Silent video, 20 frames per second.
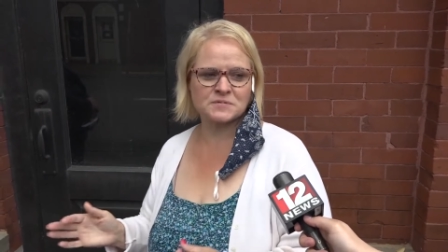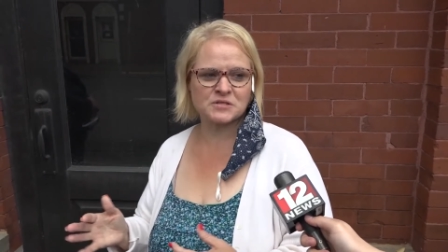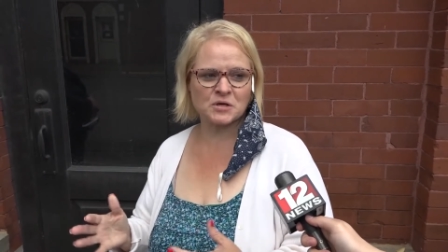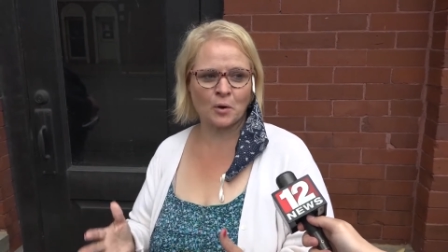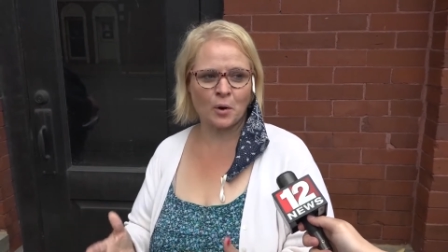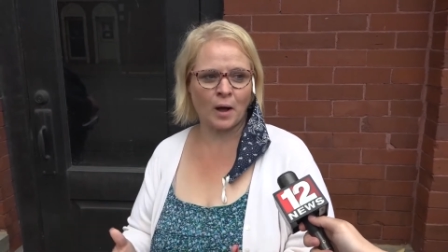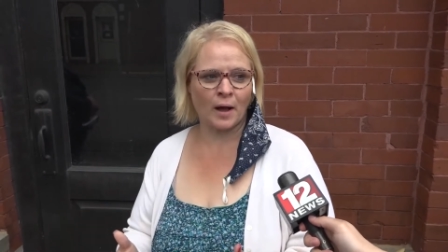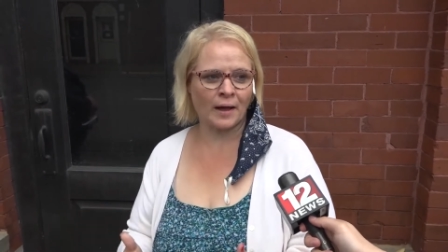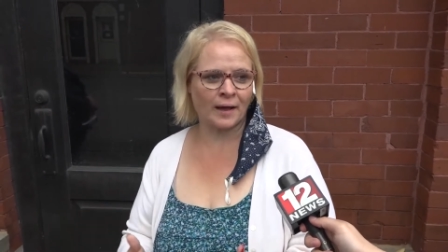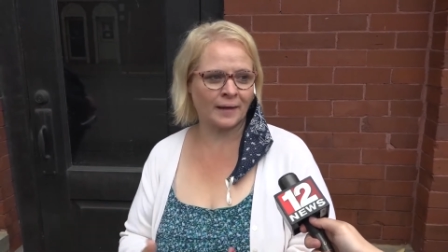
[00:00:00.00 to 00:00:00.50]

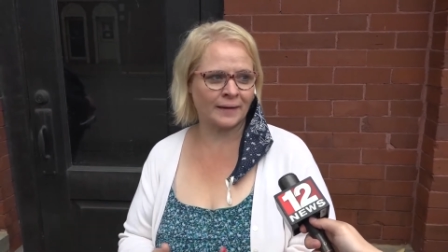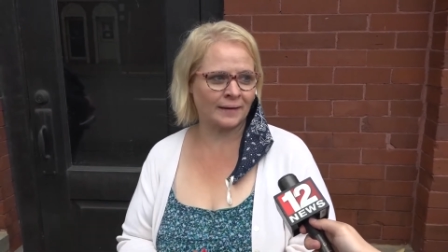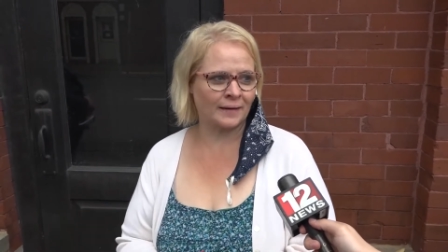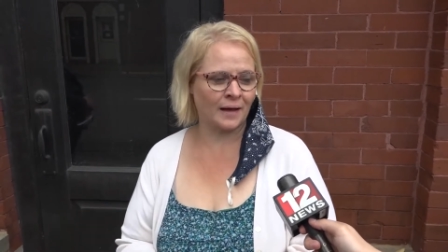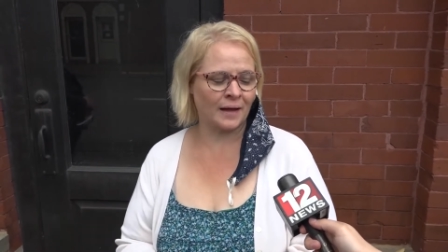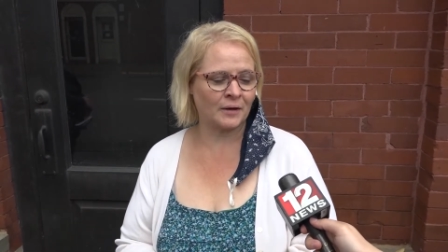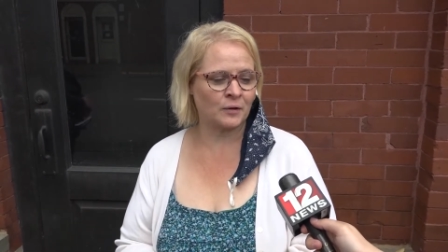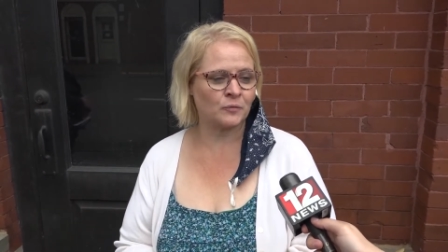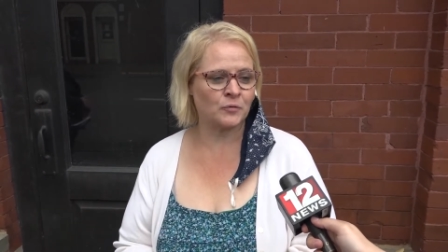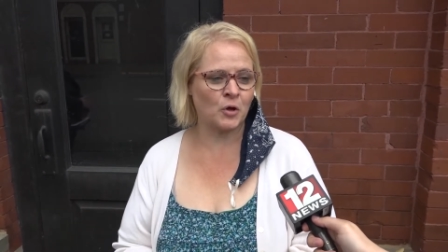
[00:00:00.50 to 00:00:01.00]
So I,
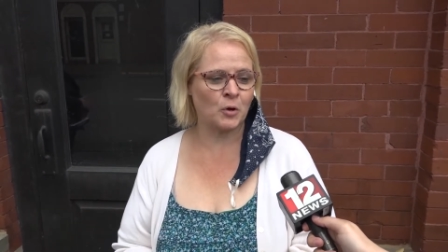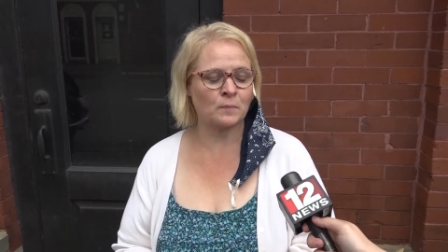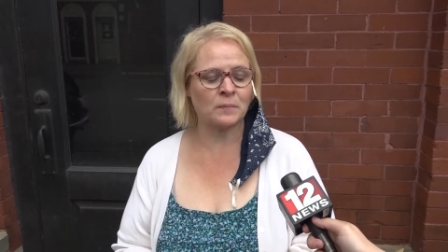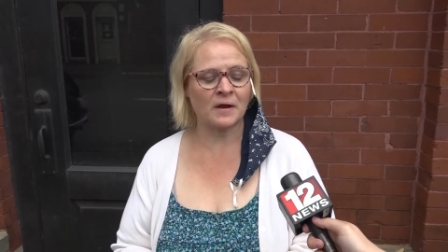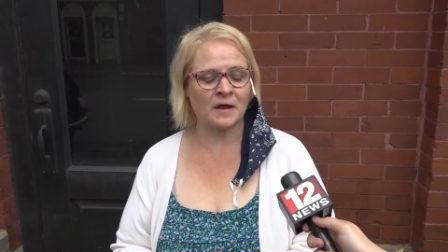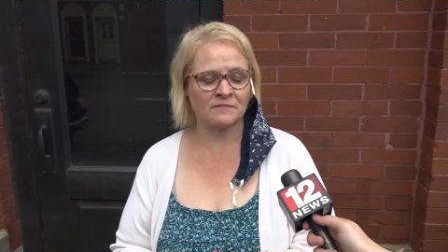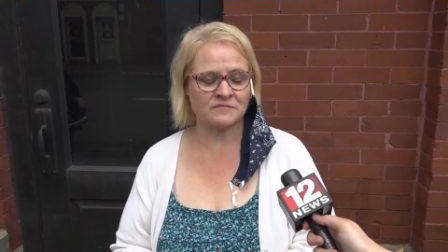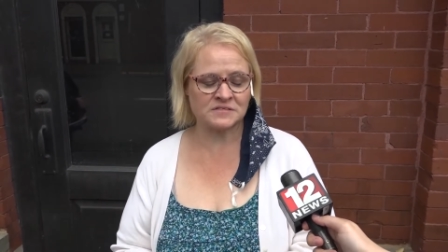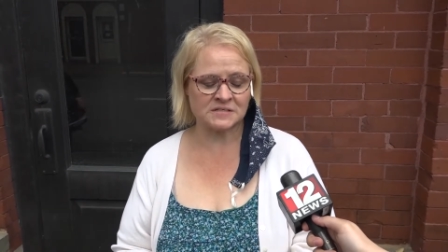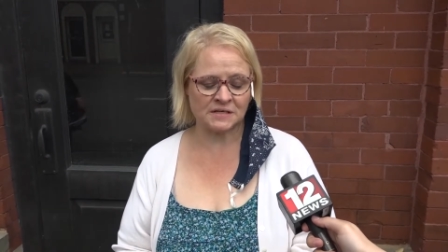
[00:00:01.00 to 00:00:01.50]
I don't know,
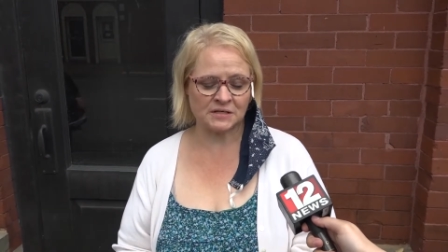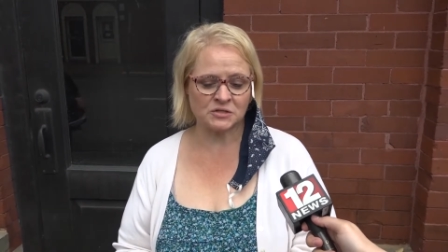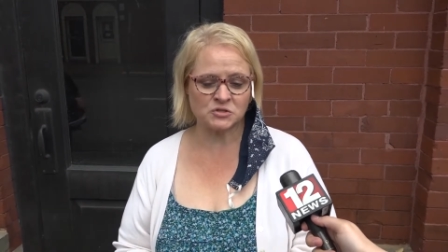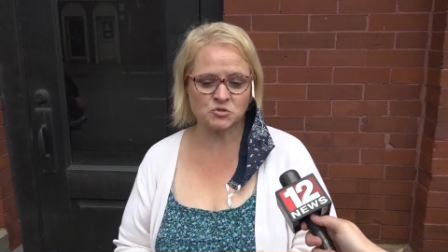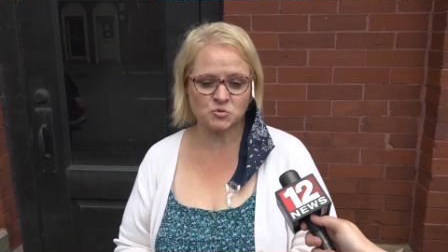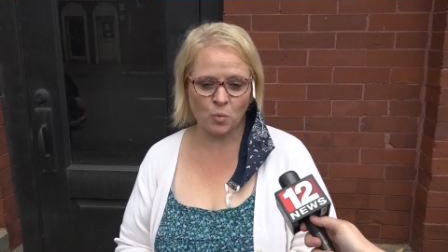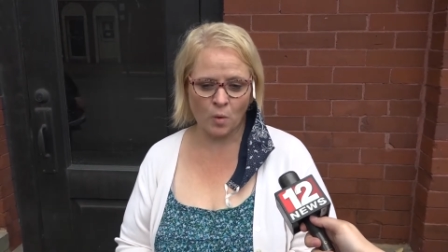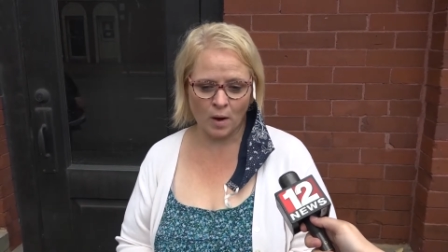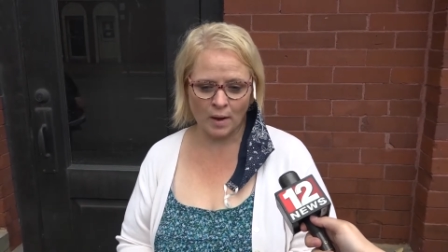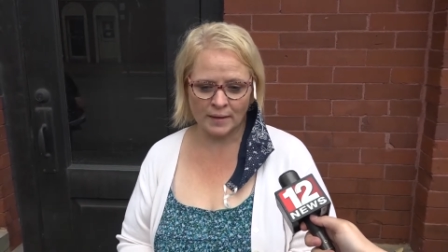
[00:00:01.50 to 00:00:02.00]
but I've seen it
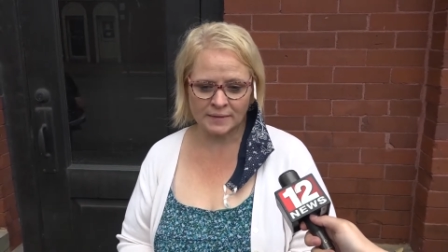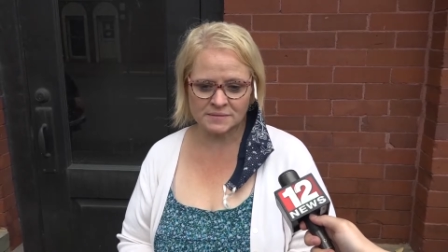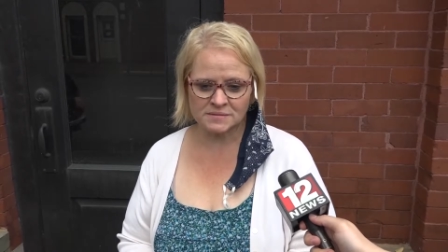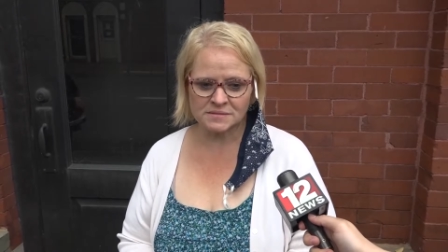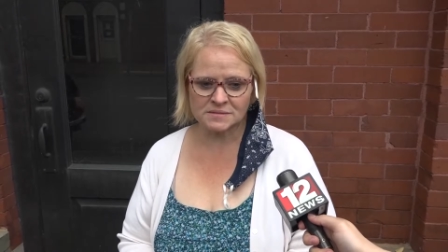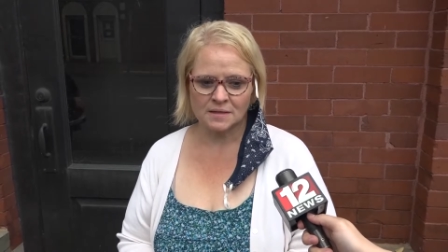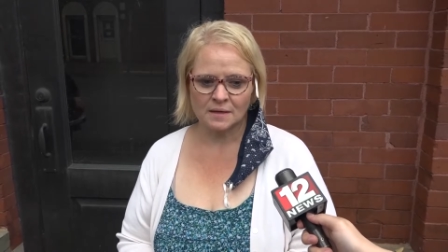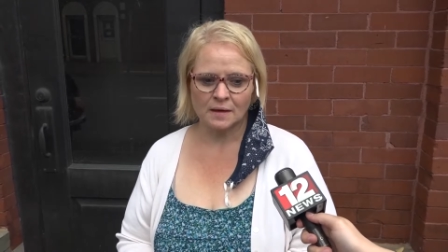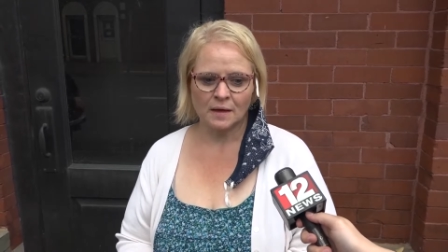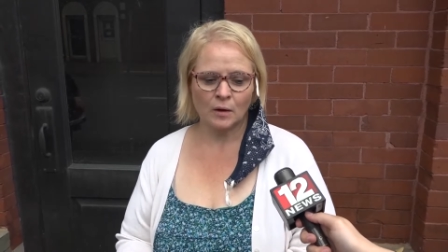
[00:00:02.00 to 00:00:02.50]

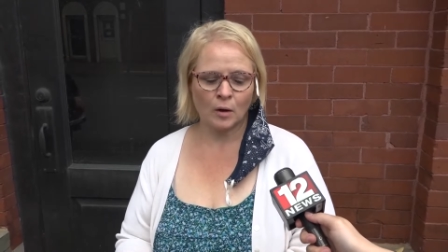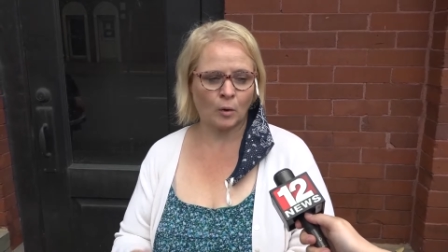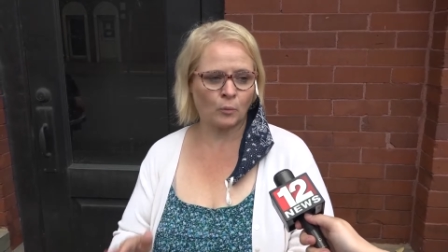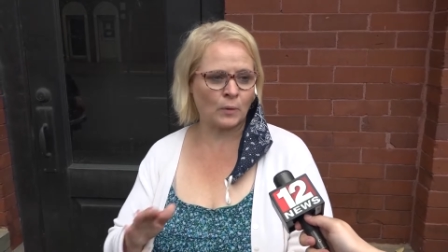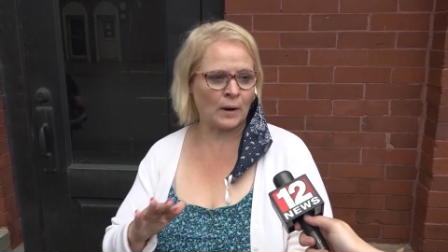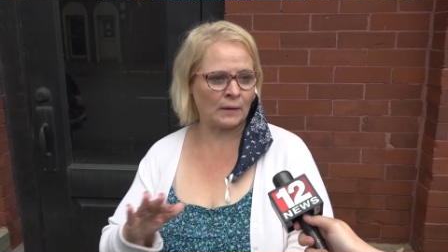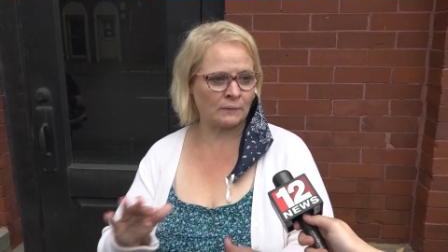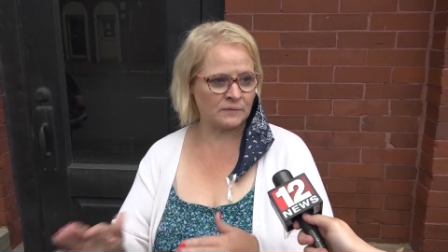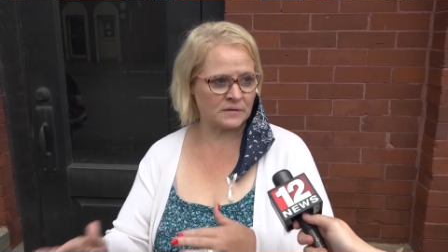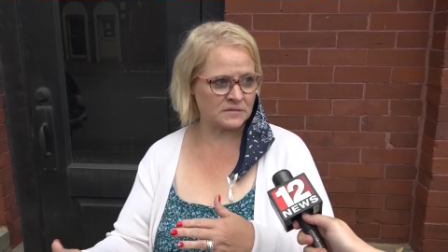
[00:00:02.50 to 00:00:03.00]
twice
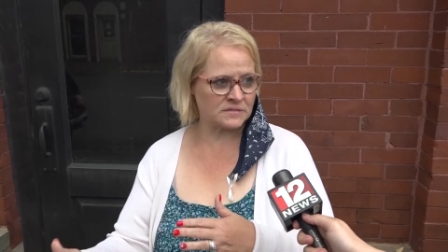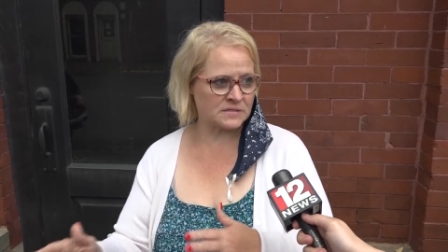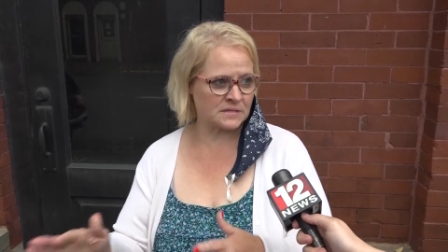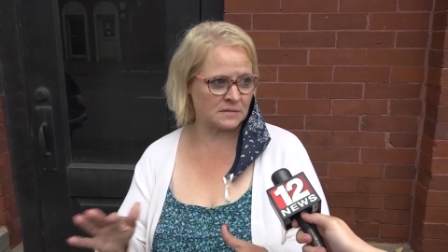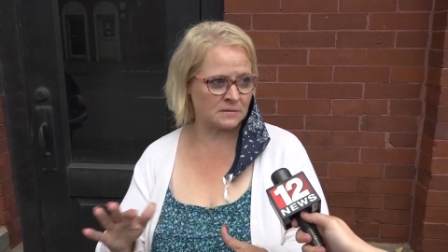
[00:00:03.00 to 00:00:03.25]
around this.